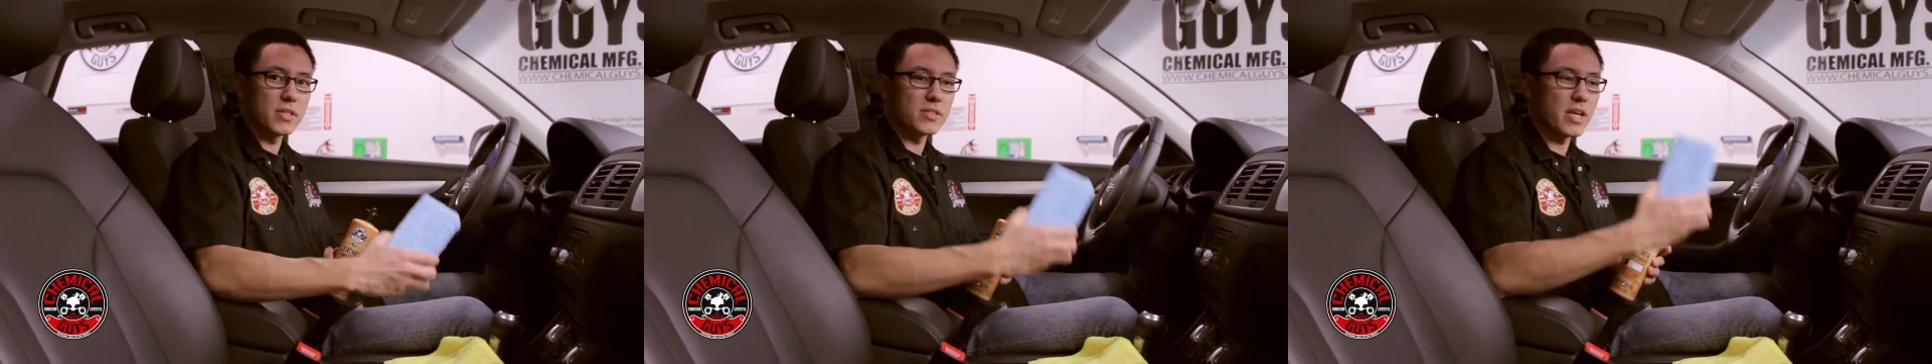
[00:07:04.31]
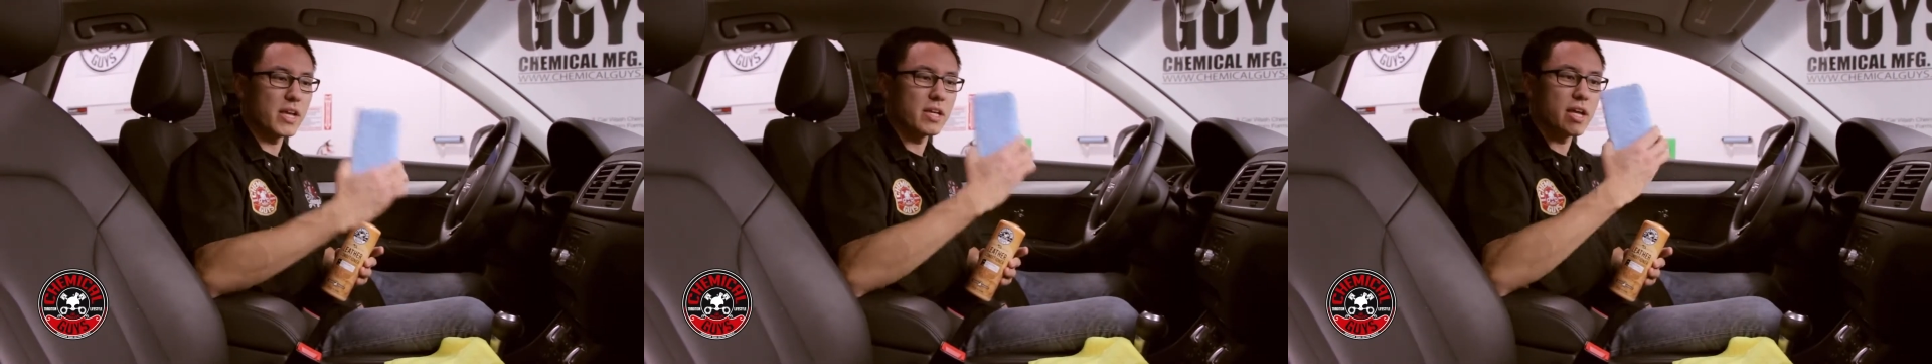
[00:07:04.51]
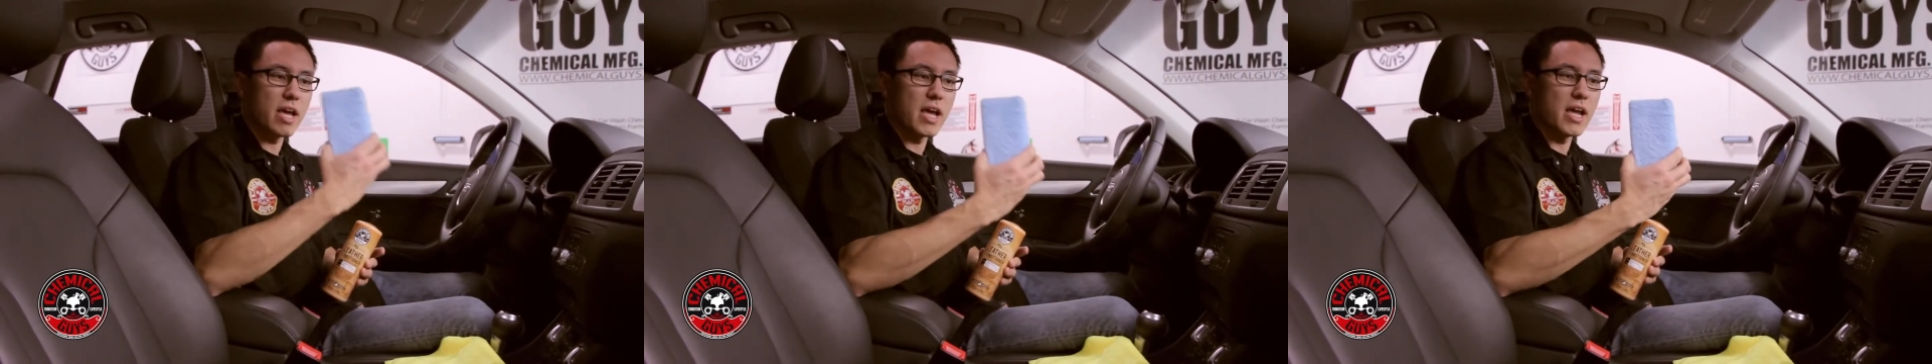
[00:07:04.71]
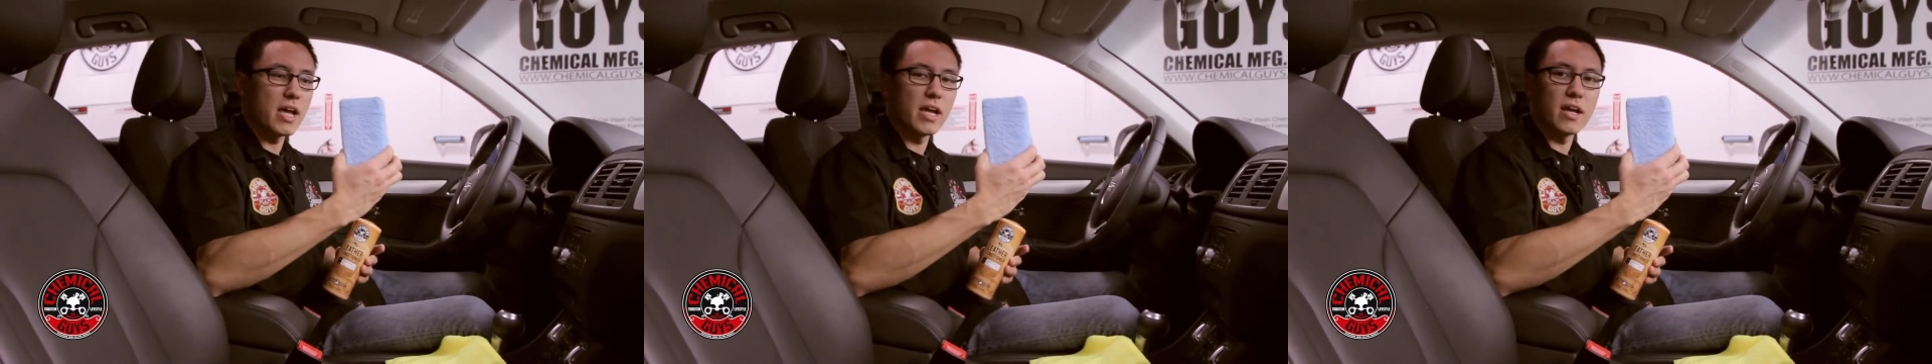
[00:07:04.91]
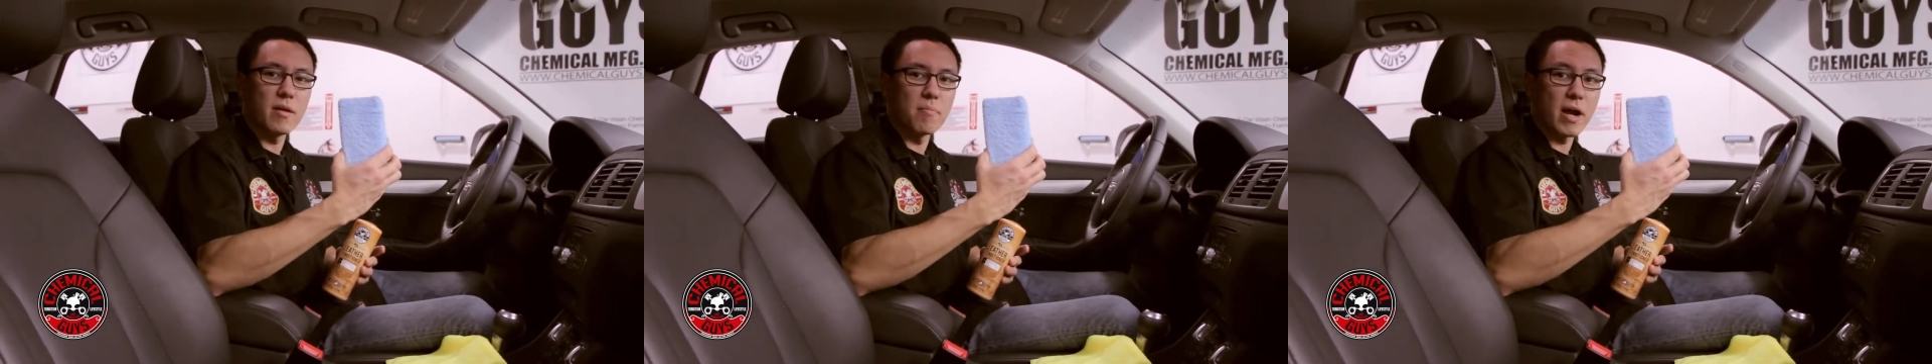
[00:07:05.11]
Take
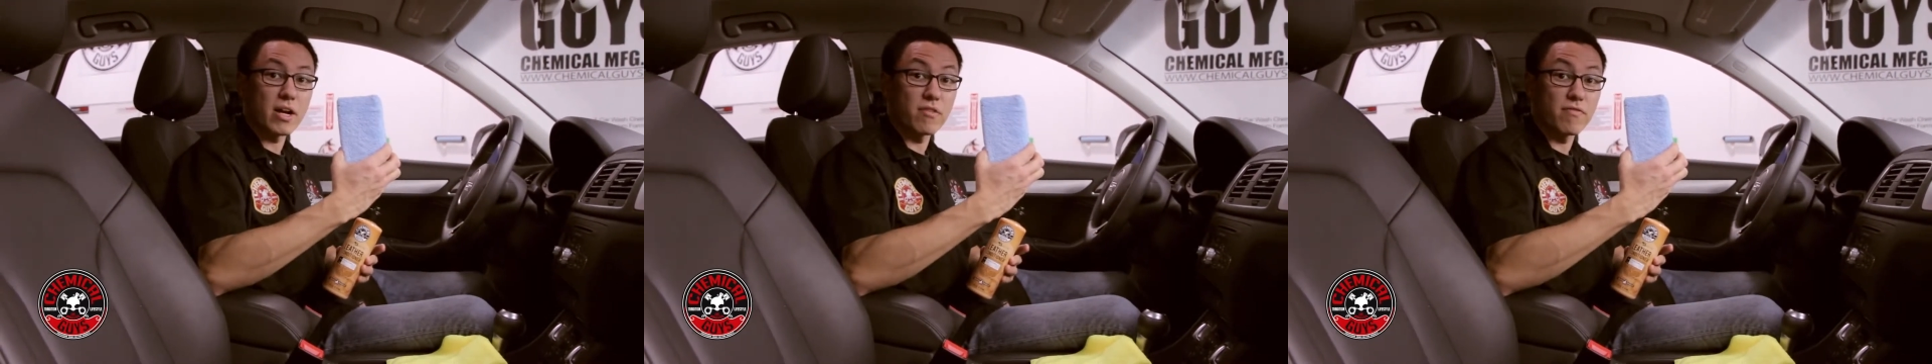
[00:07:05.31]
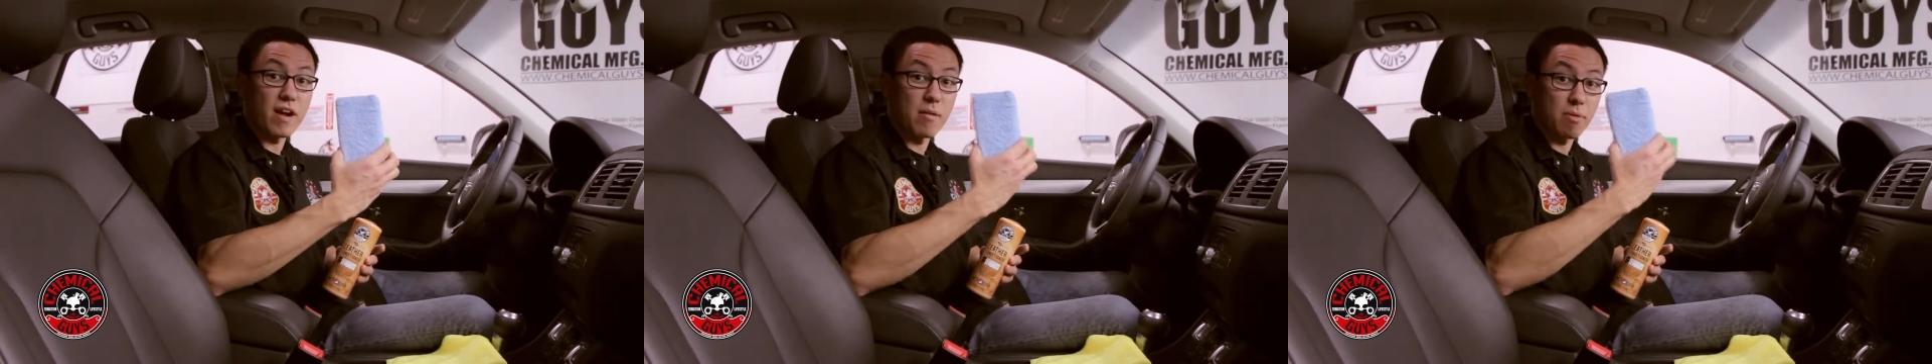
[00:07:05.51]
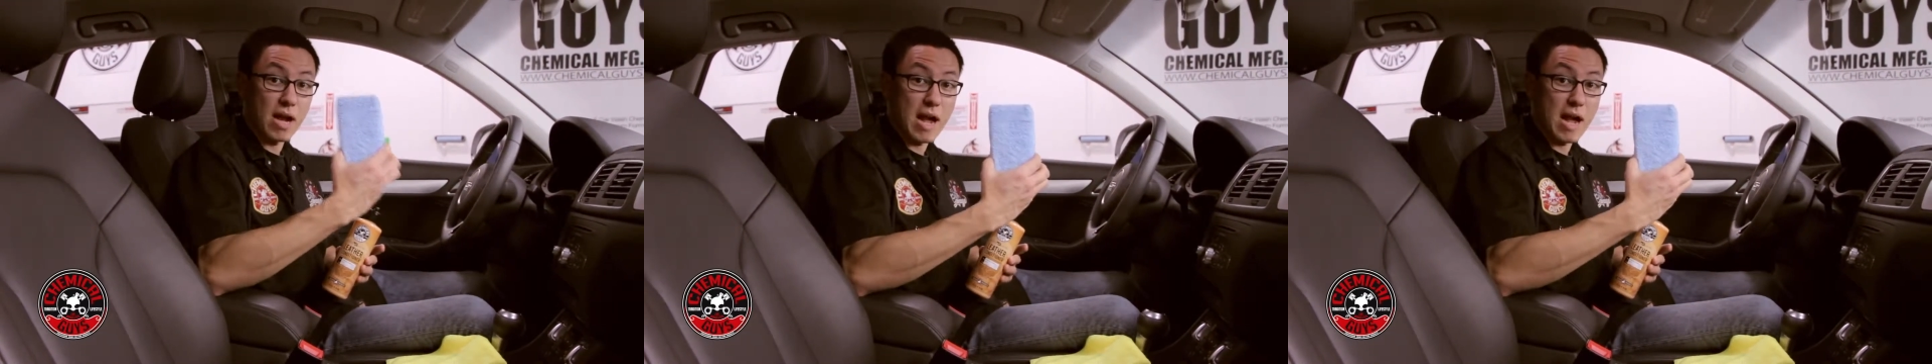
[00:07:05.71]
a microfiber